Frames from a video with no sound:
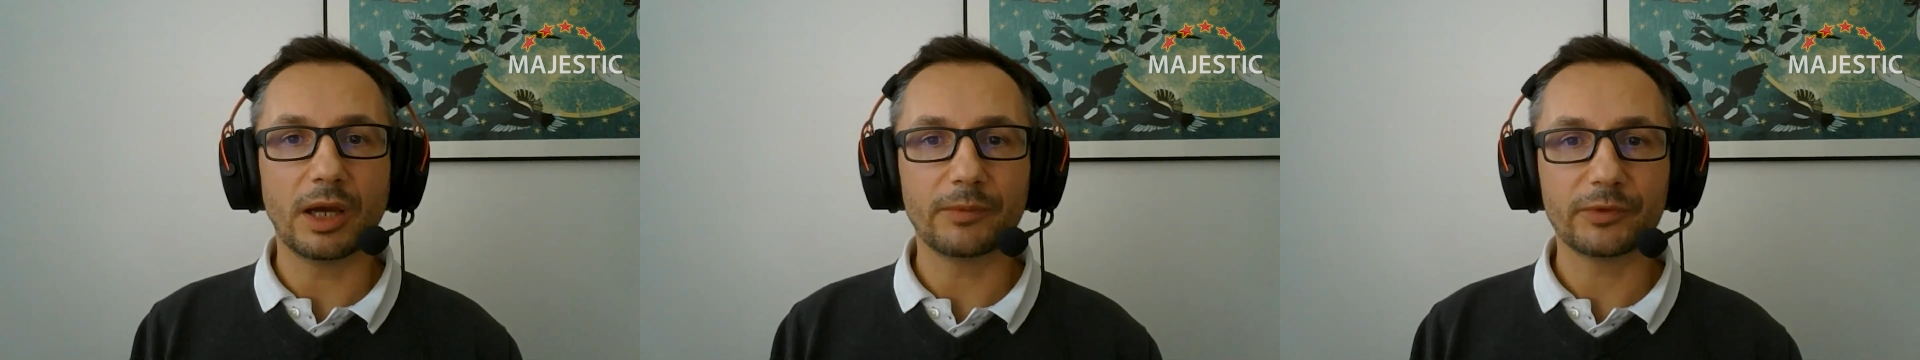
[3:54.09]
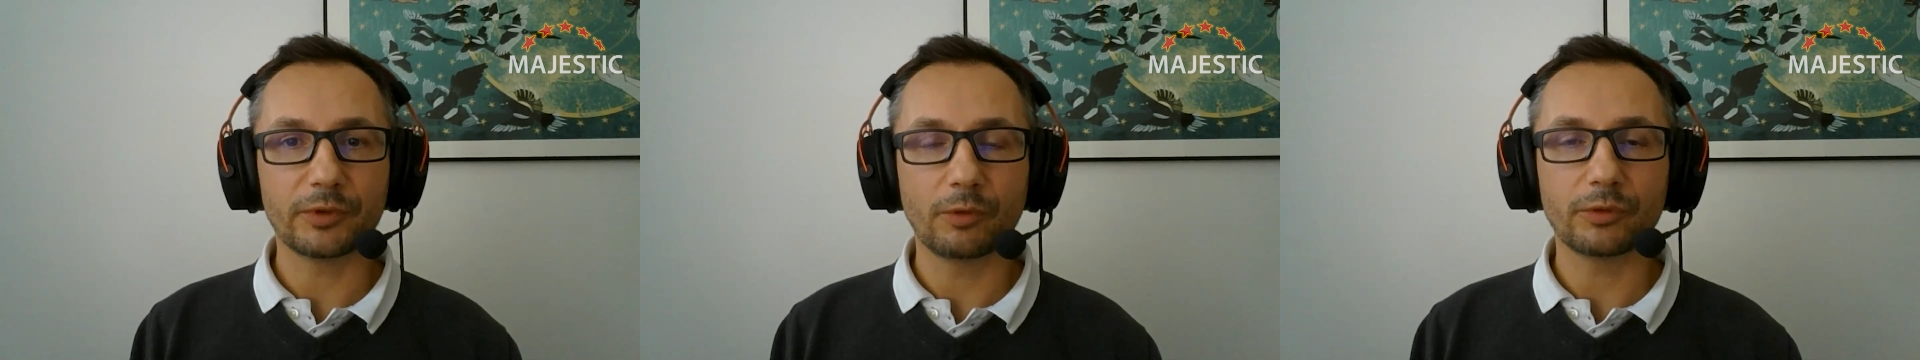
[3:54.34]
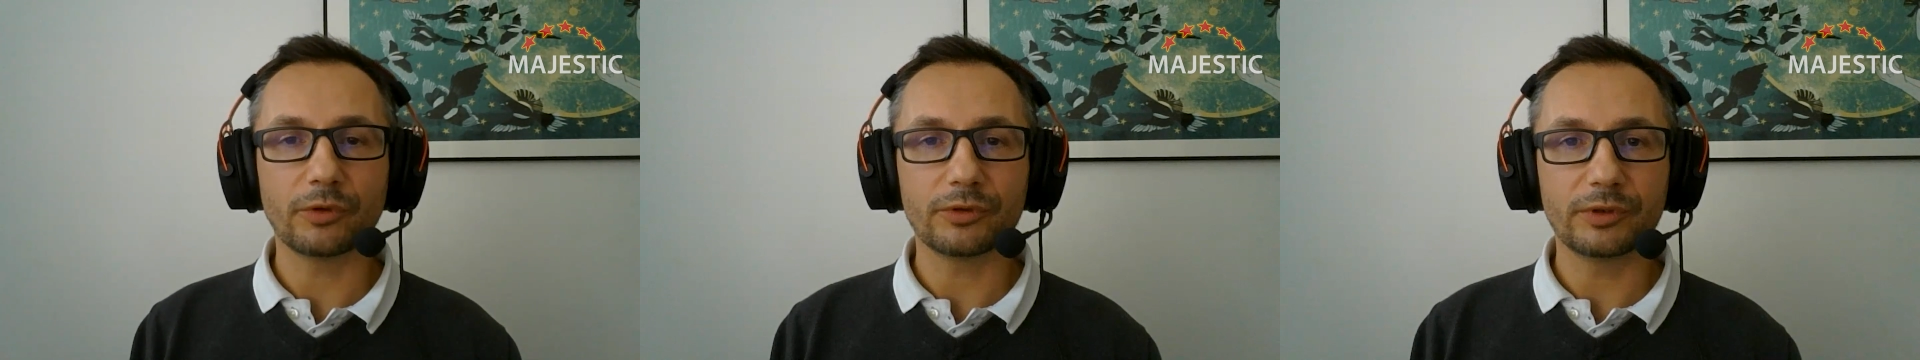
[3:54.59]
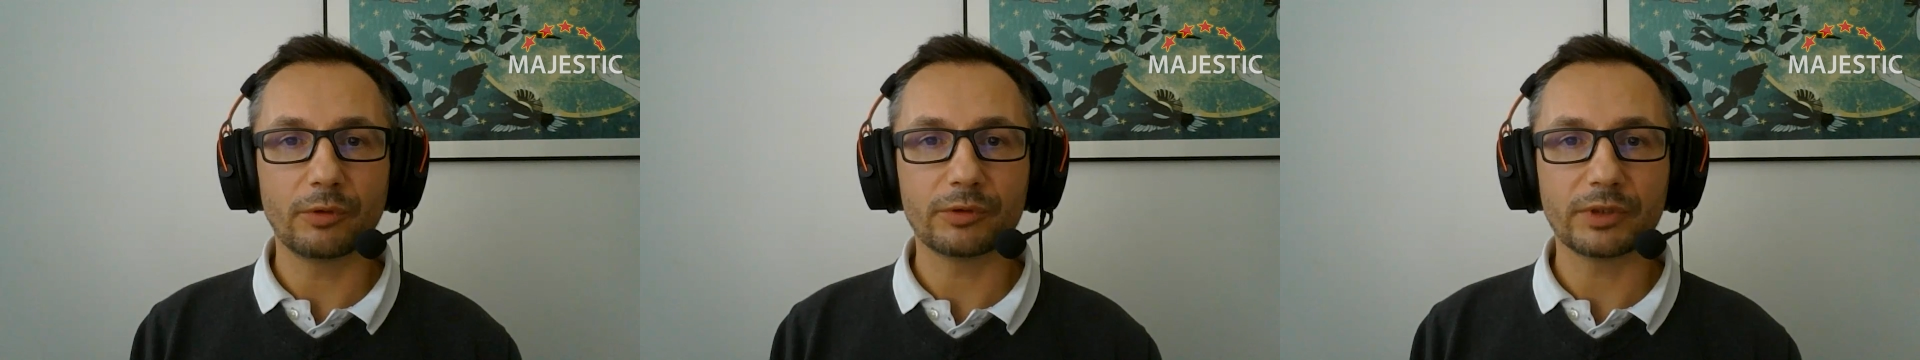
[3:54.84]
sold on
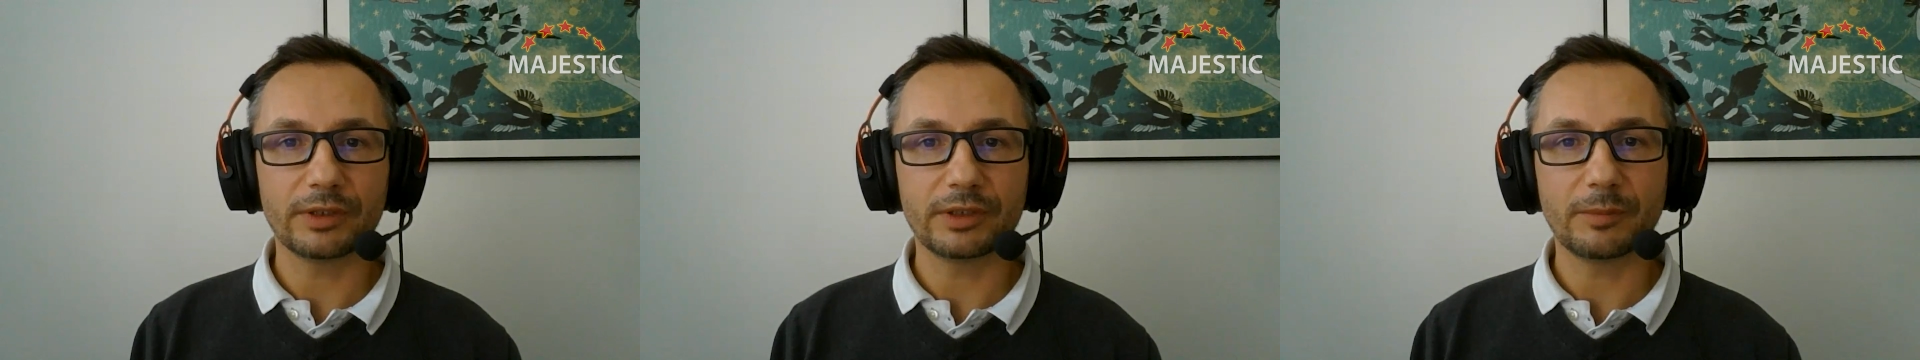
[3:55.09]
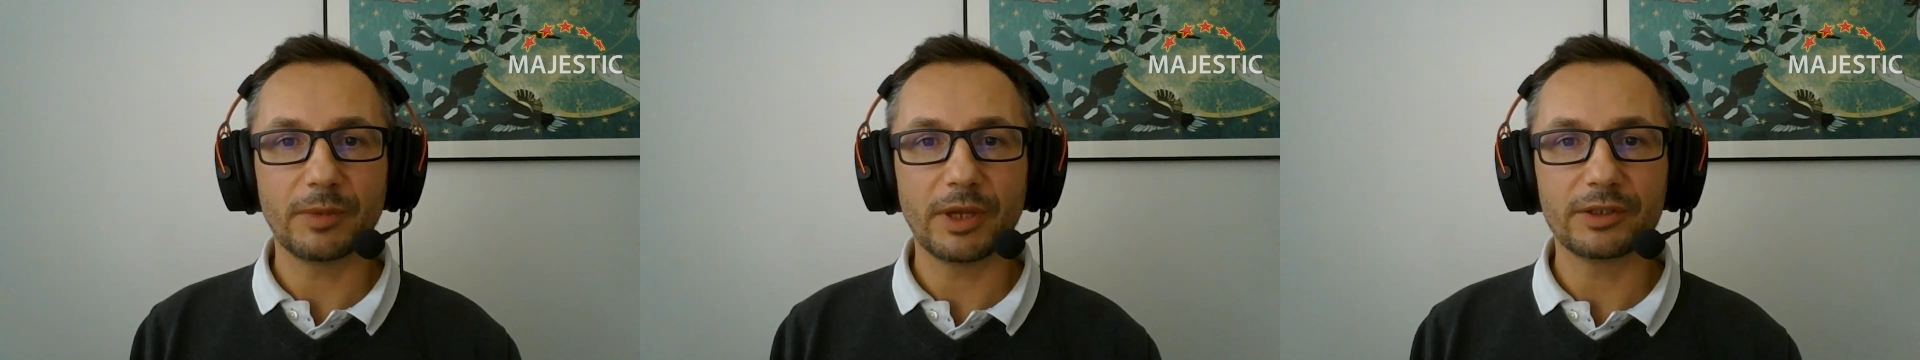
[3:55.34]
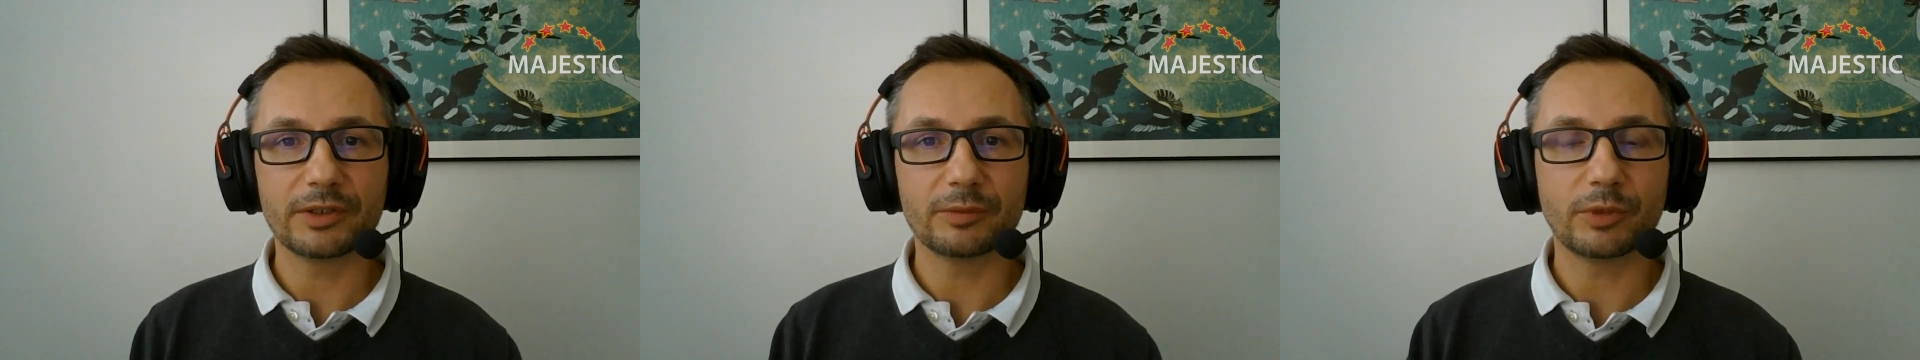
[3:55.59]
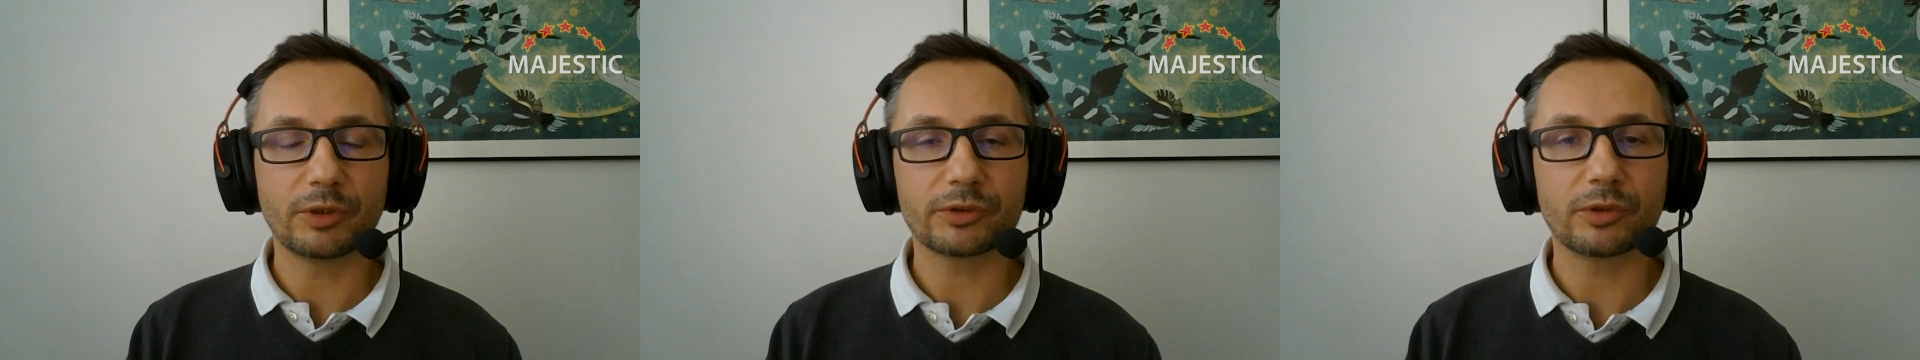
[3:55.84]
those landing pages,
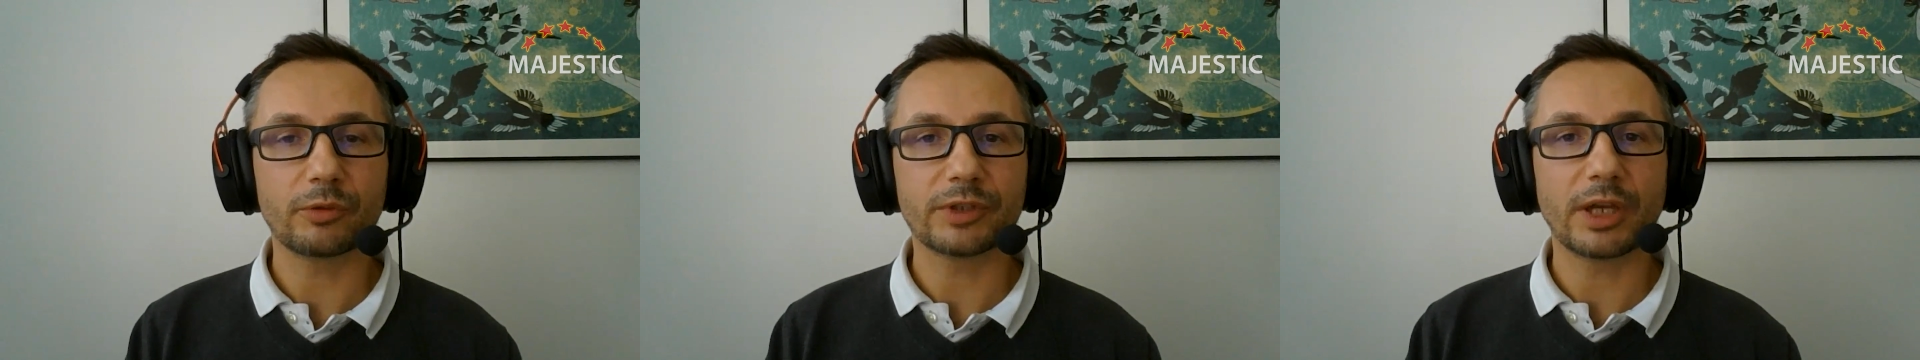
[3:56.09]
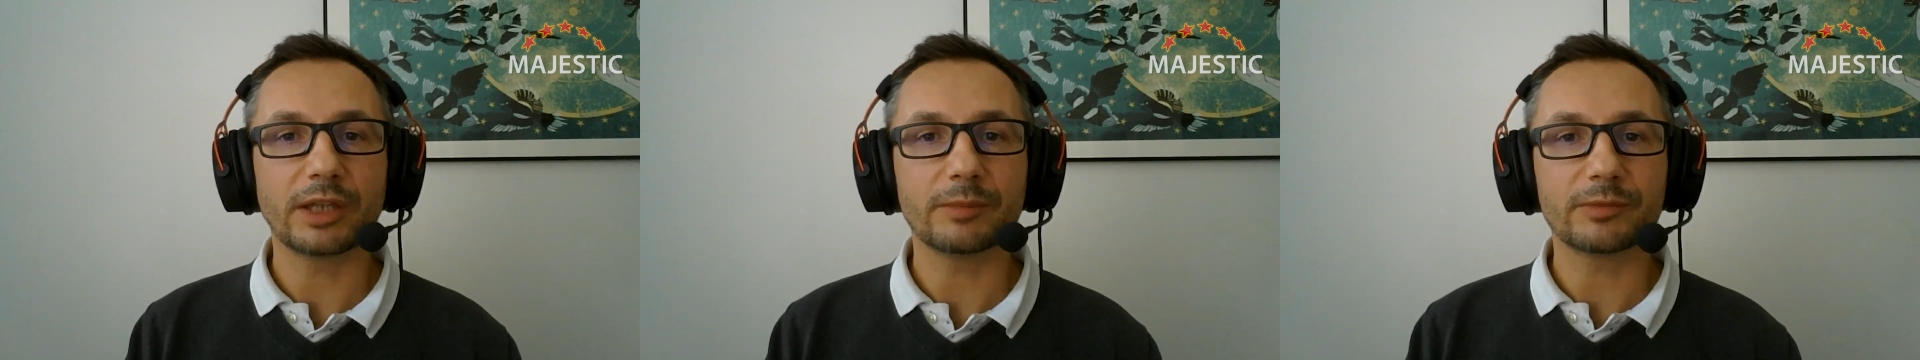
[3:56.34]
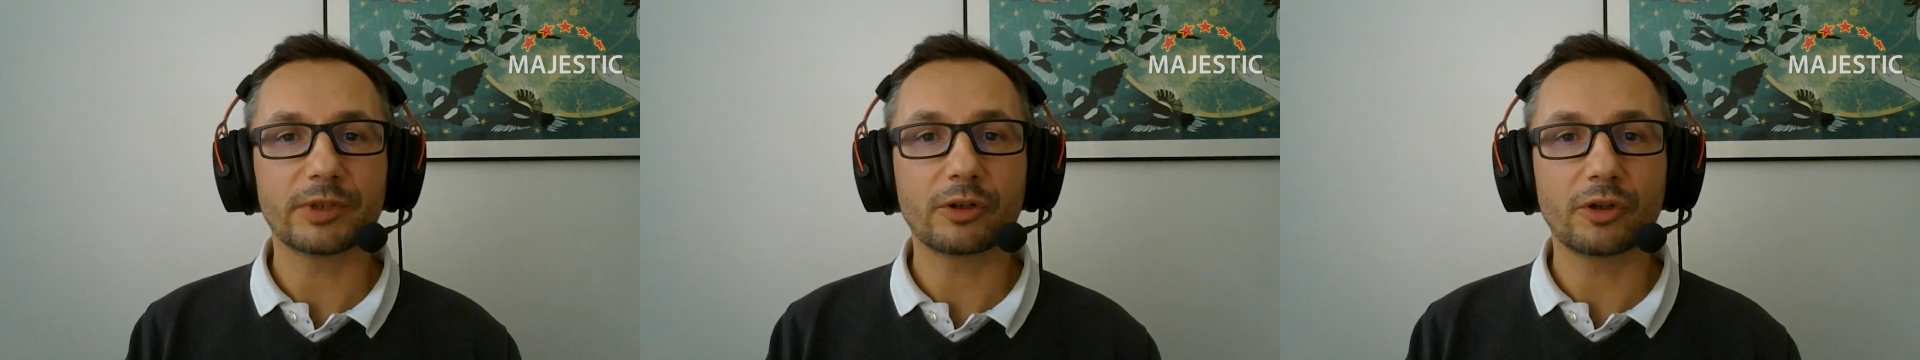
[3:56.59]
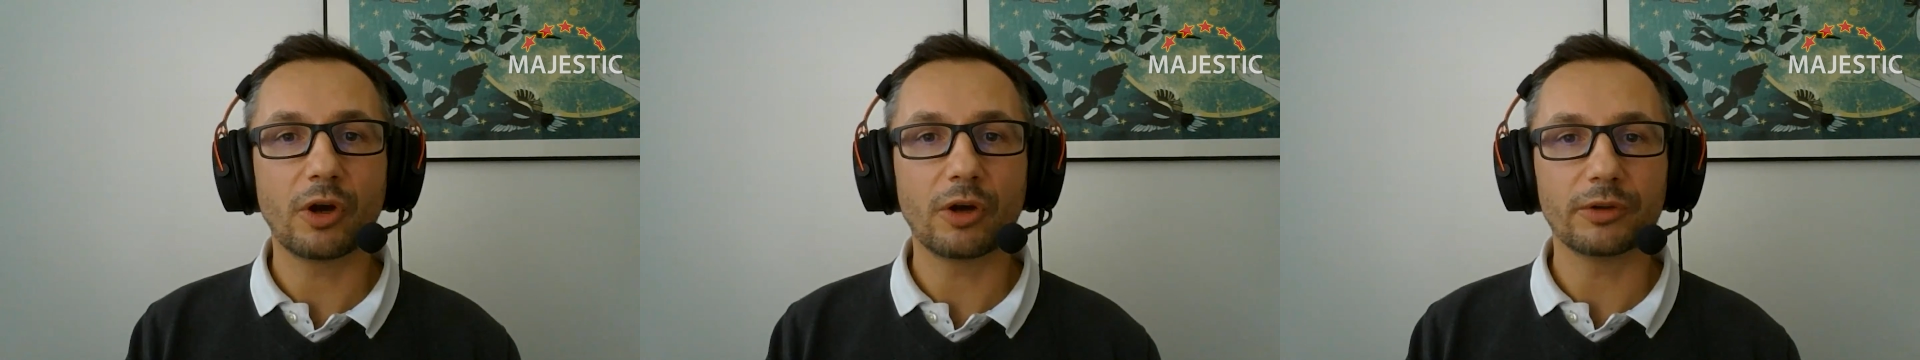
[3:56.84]
because those items are
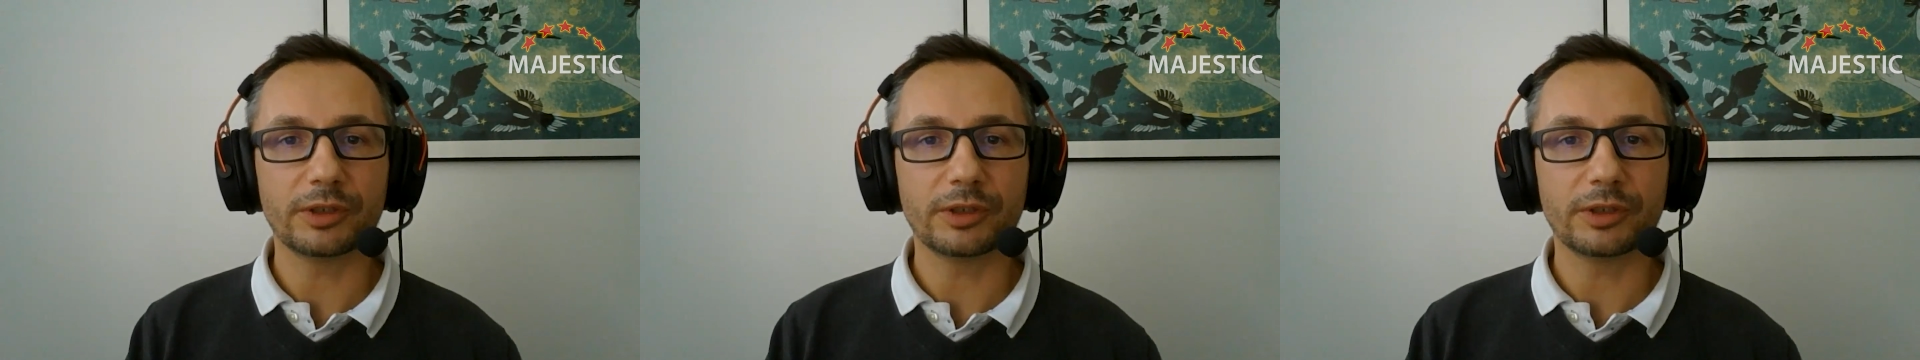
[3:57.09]
gone,